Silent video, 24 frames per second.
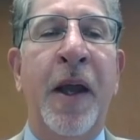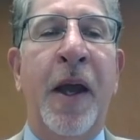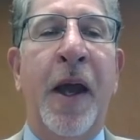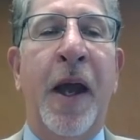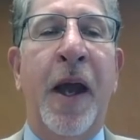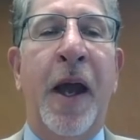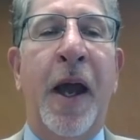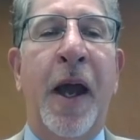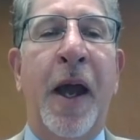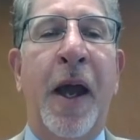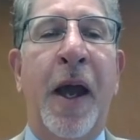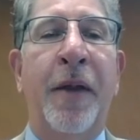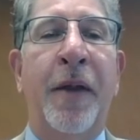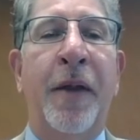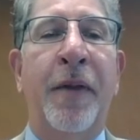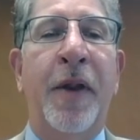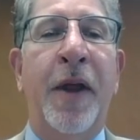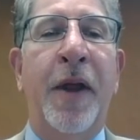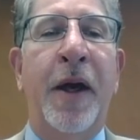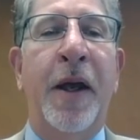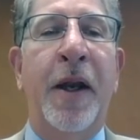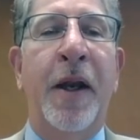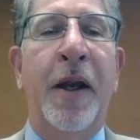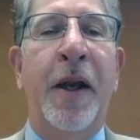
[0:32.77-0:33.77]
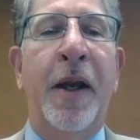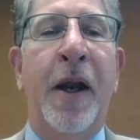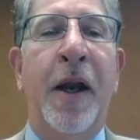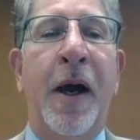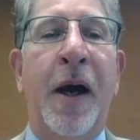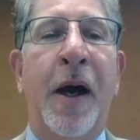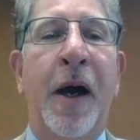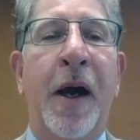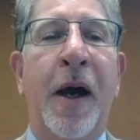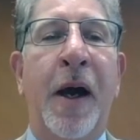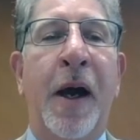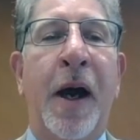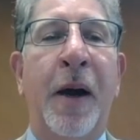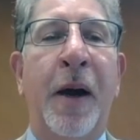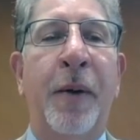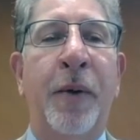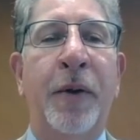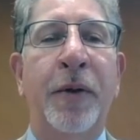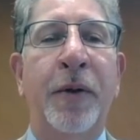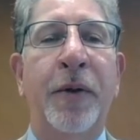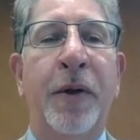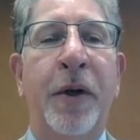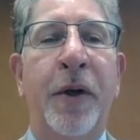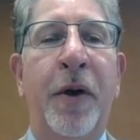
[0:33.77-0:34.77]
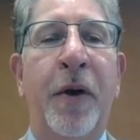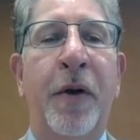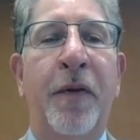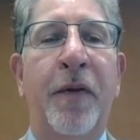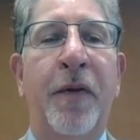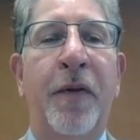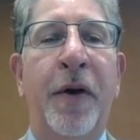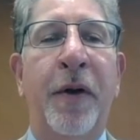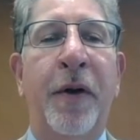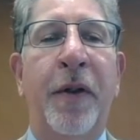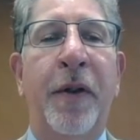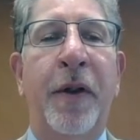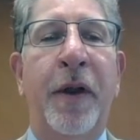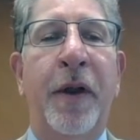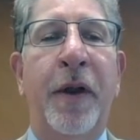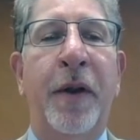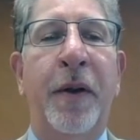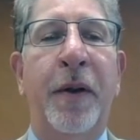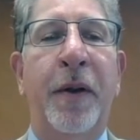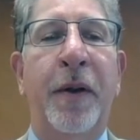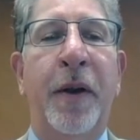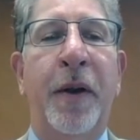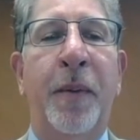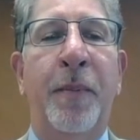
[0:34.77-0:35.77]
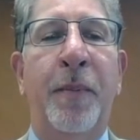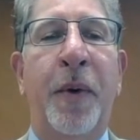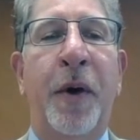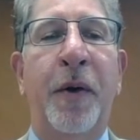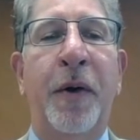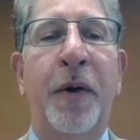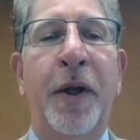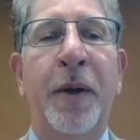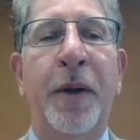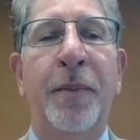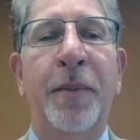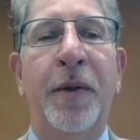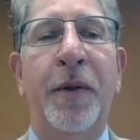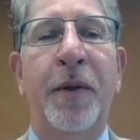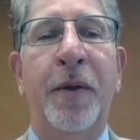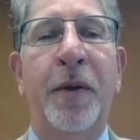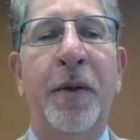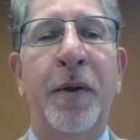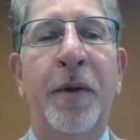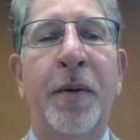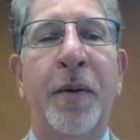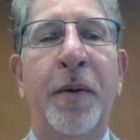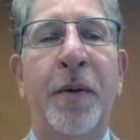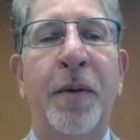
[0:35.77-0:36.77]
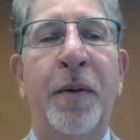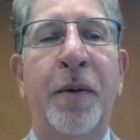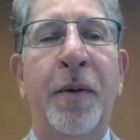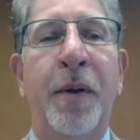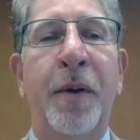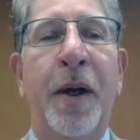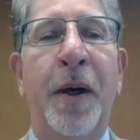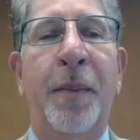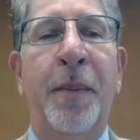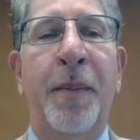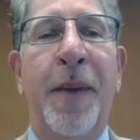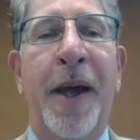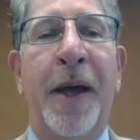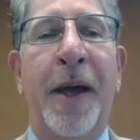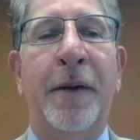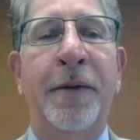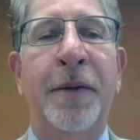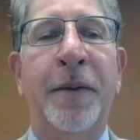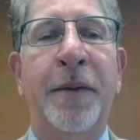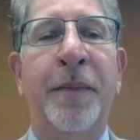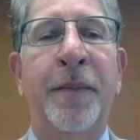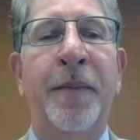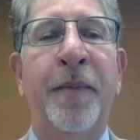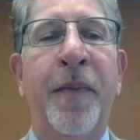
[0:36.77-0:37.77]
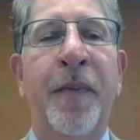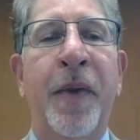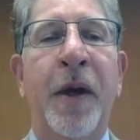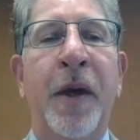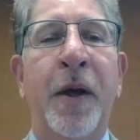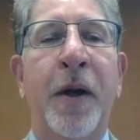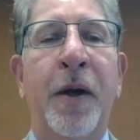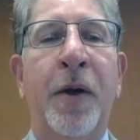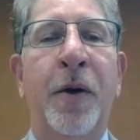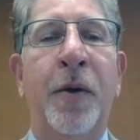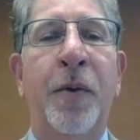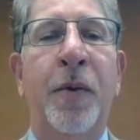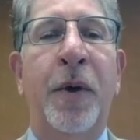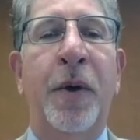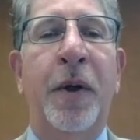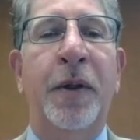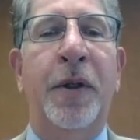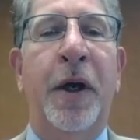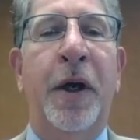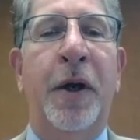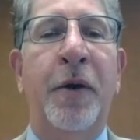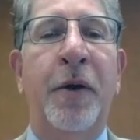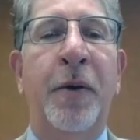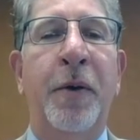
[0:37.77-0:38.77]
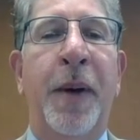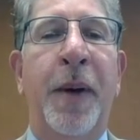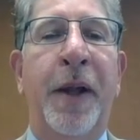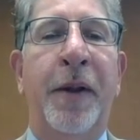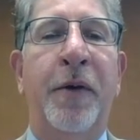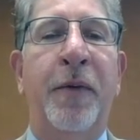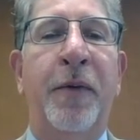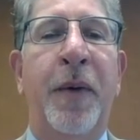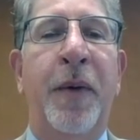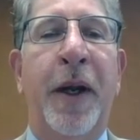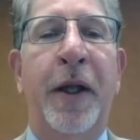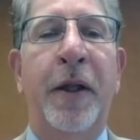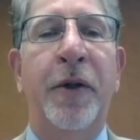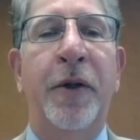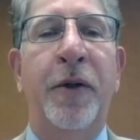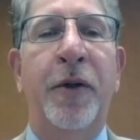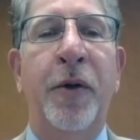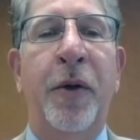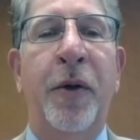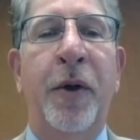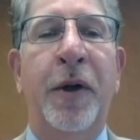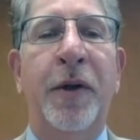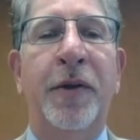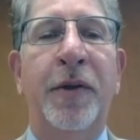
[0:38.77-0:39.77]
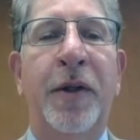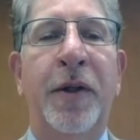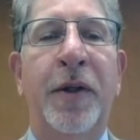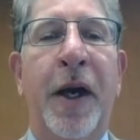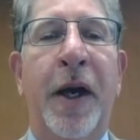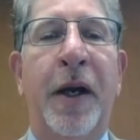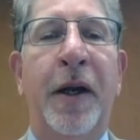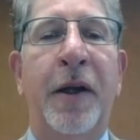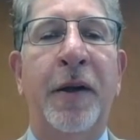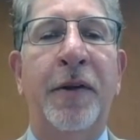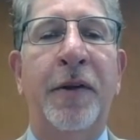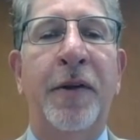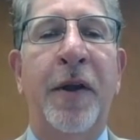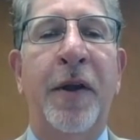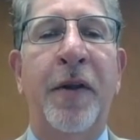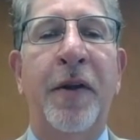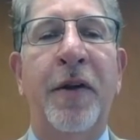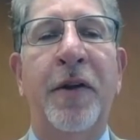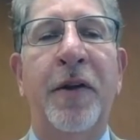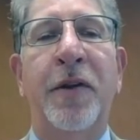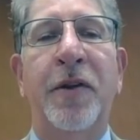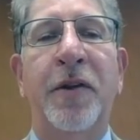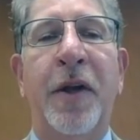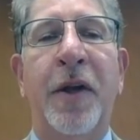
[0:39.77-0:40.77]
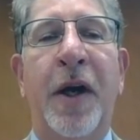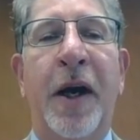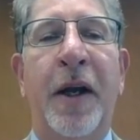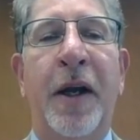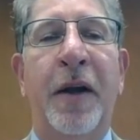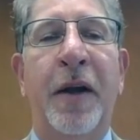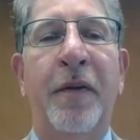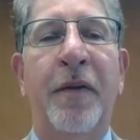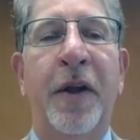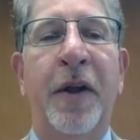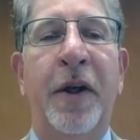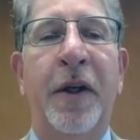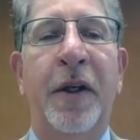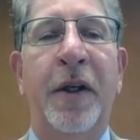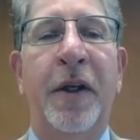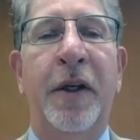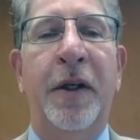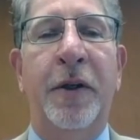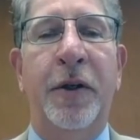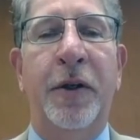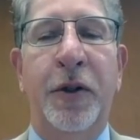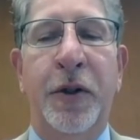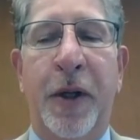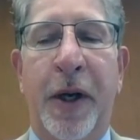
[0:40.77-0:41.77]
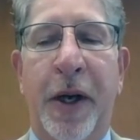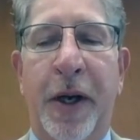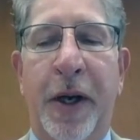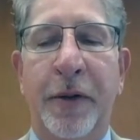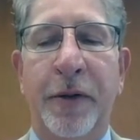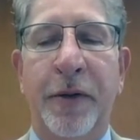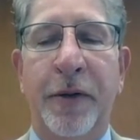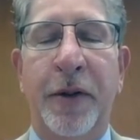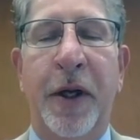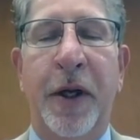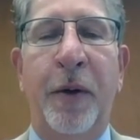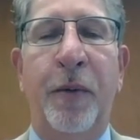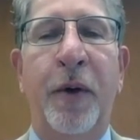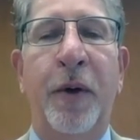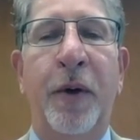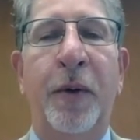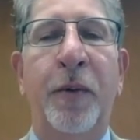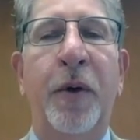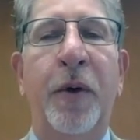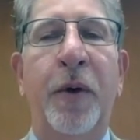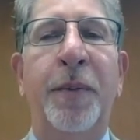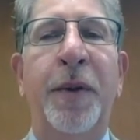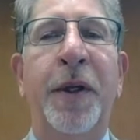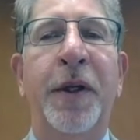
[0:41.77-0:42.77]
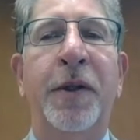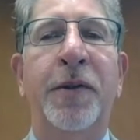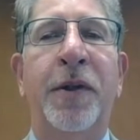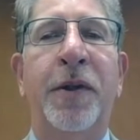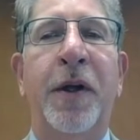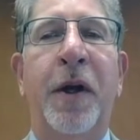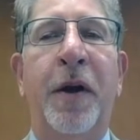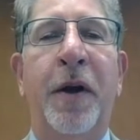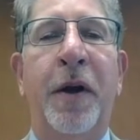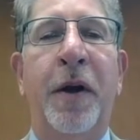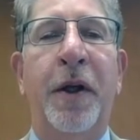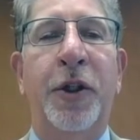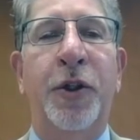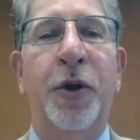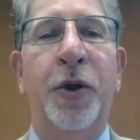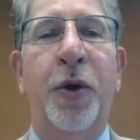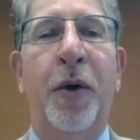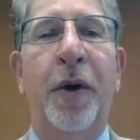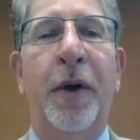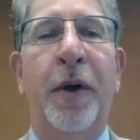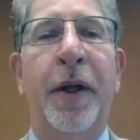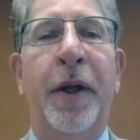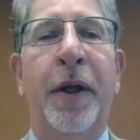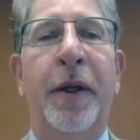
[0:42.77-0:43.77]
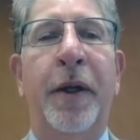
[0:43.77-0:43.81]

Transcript: And then I will turn over the podium to Bassem, who will tell you about the regulatory status and the design of the clinical trials that we will be starting shortly.